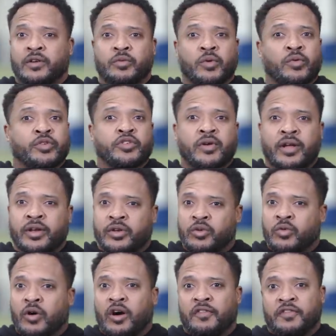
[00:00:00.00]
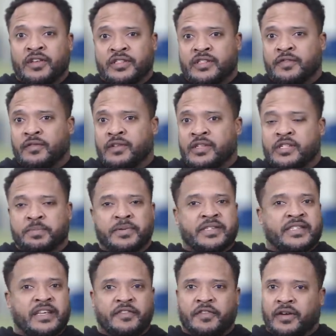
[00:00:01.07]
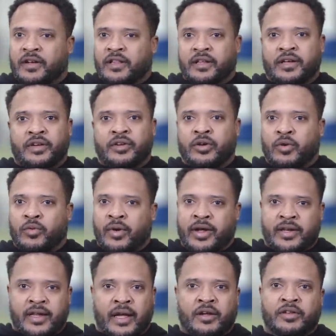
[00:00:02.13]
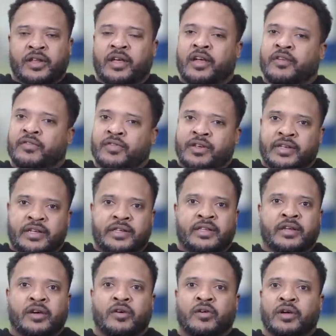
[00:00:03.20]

what we're trying to do offensively, specifically, right down to every detail,